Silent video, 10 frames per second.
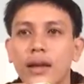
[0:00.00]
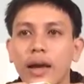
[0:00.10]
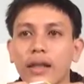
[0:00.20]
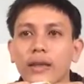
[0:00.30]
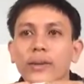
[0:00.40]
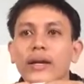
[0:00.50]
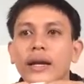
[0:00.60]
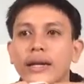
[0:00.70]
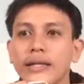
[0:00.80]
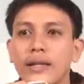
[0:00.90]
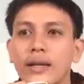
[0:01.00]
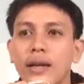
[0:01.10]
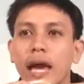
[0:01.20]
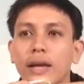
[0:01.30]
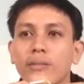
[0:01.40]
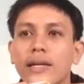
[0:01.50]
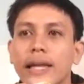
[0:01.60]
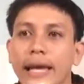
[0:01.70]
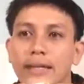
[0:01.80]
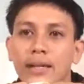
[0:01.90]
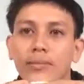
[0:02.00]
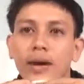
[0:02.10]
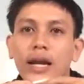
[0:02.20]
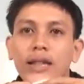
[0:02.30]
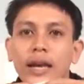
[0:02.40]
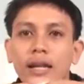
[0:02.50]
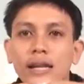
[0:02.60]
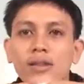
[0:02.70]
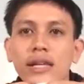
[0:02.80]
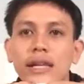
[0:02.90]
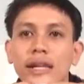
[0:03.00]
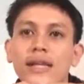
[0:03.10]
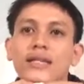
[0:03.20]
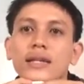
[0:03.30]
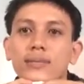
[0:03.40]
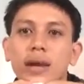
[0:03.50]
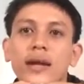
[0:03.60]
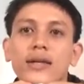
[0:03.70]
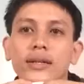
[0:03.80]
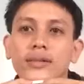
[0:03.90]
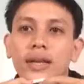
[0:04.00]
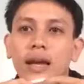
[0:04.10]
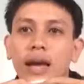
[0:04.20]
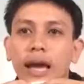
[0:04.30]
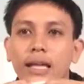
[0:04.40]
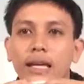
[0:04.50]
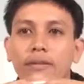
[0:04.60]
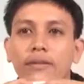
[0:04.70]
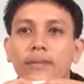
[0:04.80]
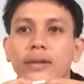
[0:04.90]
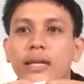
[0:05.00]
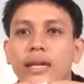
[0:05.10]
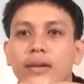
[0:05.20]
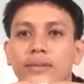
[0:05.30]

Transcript: and the parade had been led by their newly elected mayor and her family.